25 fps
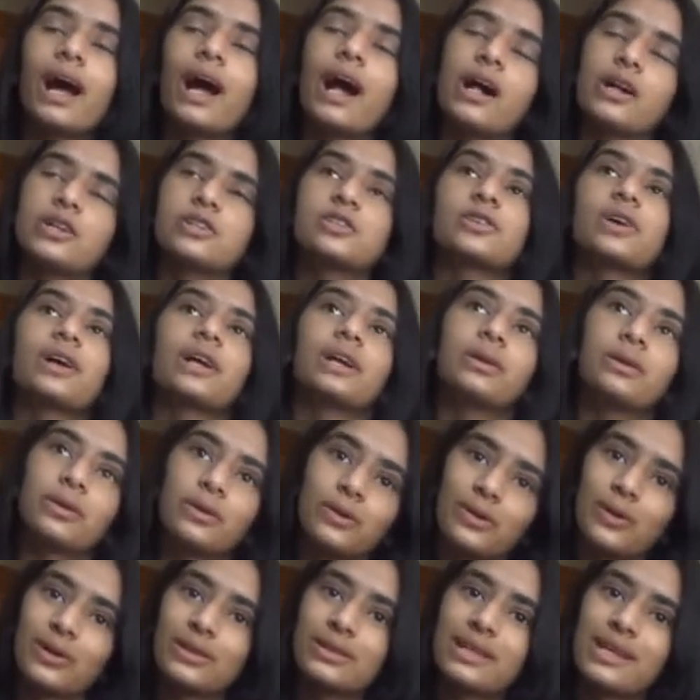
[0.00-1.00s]
I'll try to
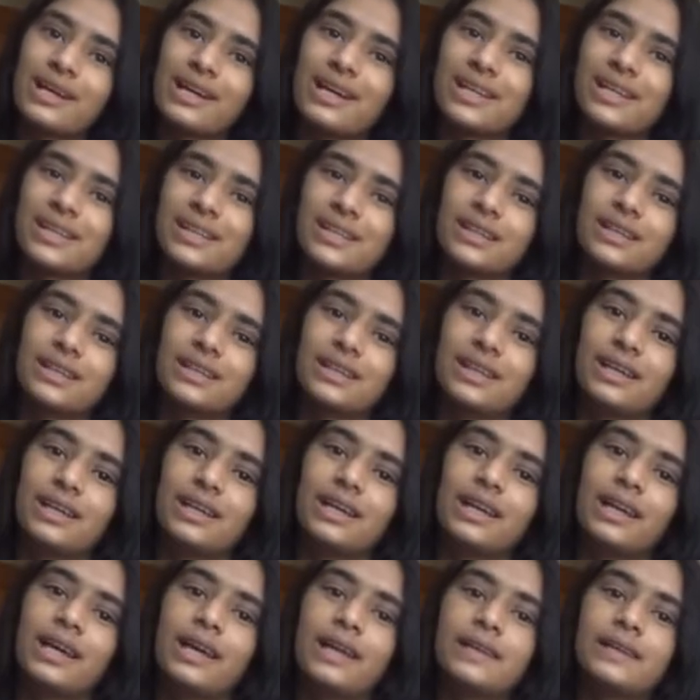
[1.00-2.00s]
record that,
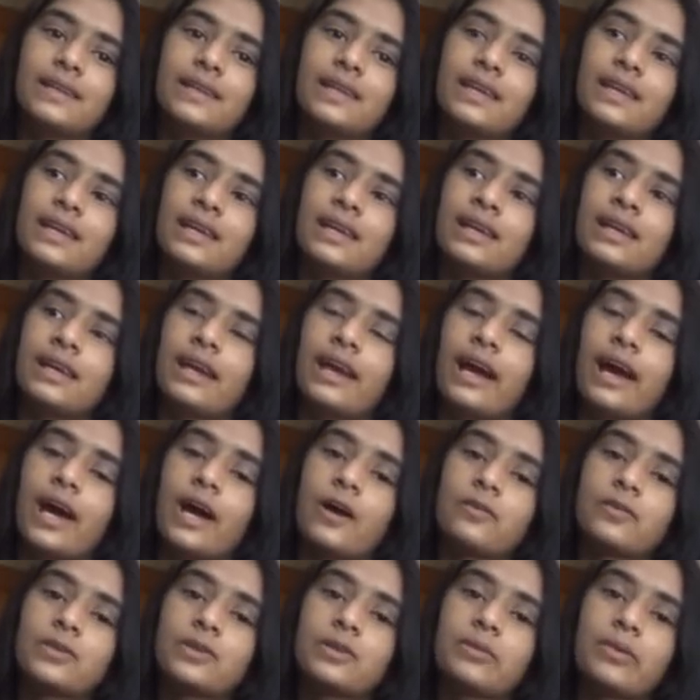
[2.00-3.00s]
and then
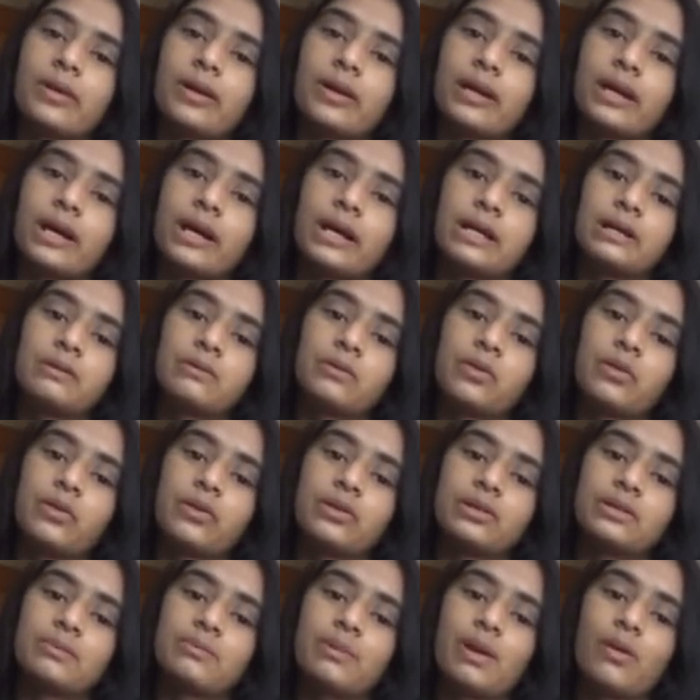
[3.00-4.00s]
afterward I am
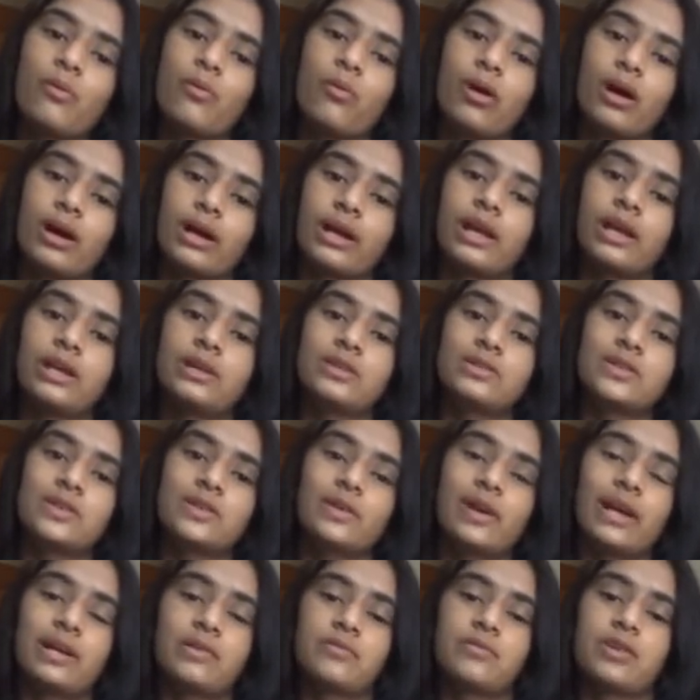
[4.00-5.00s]
going to be walking to
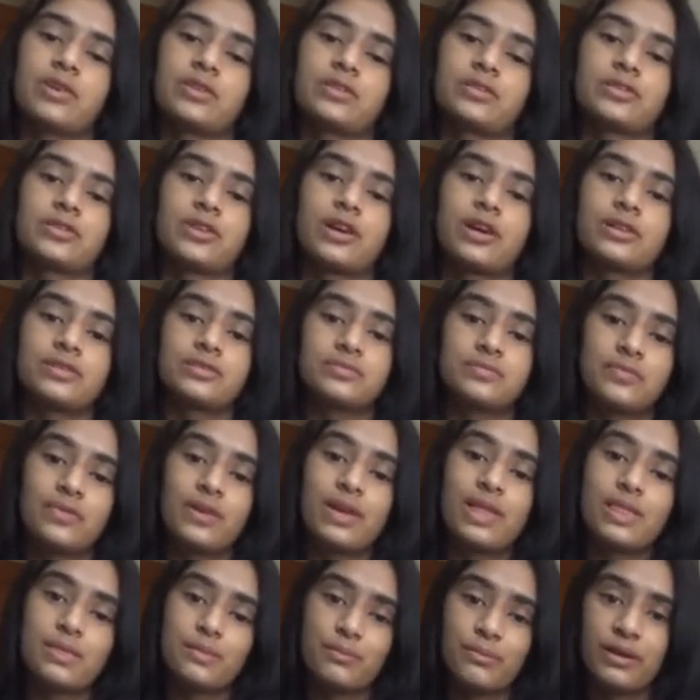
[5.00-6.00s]
a restaurant
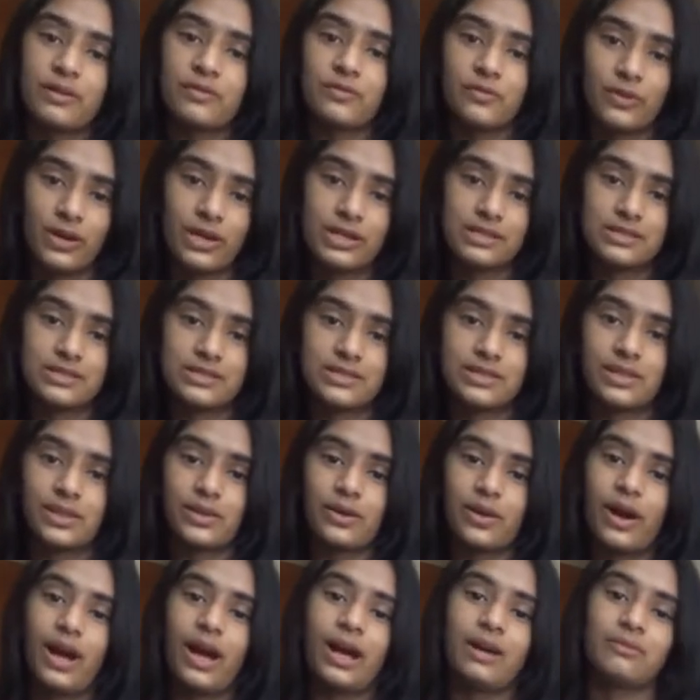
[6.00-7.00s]
with my friends to
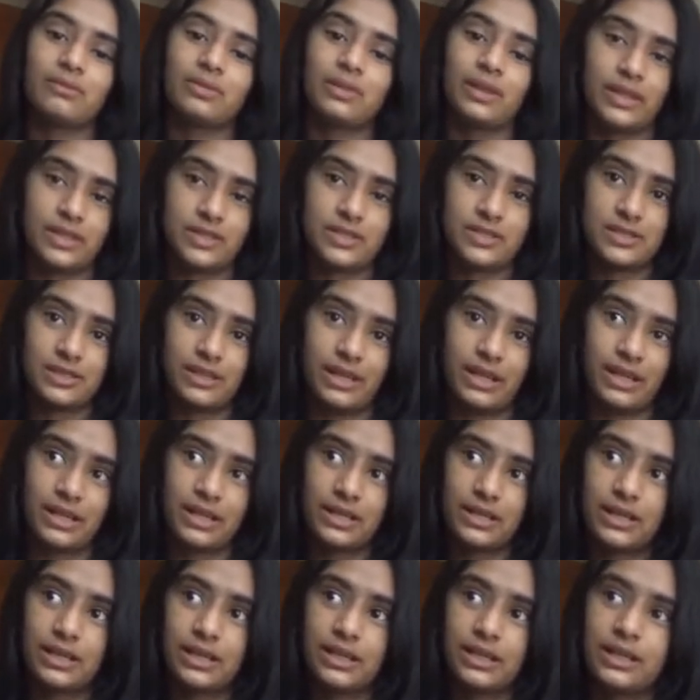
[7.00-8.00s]
go have lunch there,
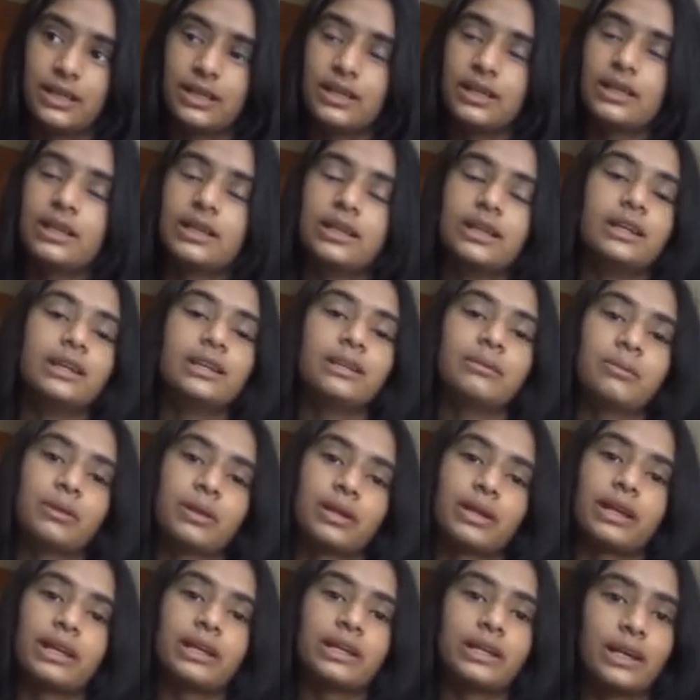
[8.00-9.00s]
and we're
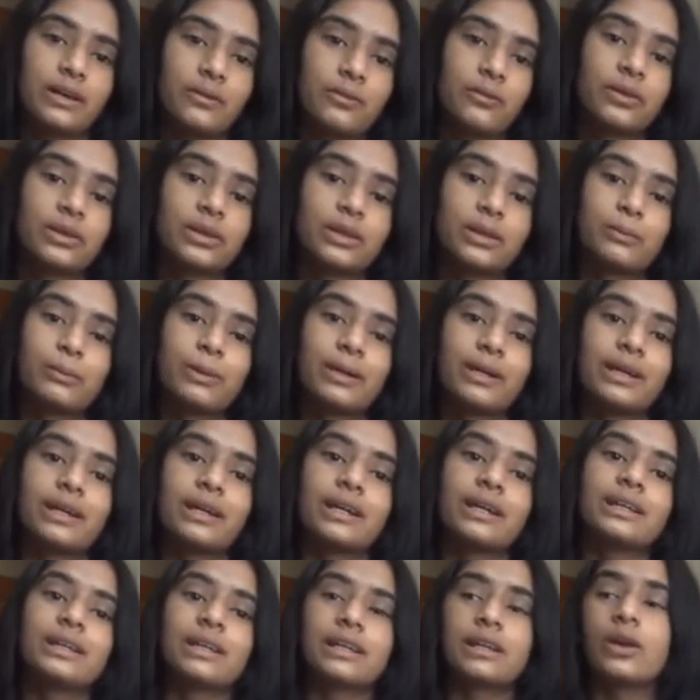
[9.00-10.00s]
gonna hang out for a little
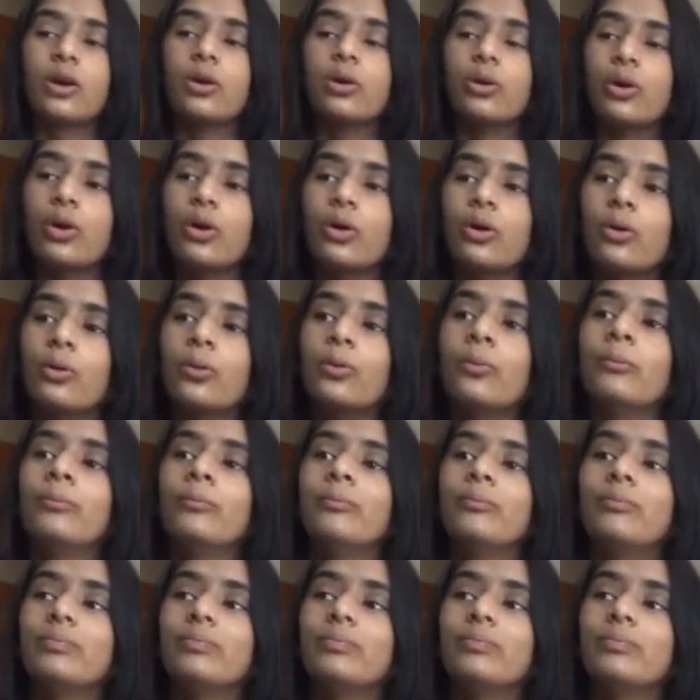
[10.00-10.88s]
bit and go home.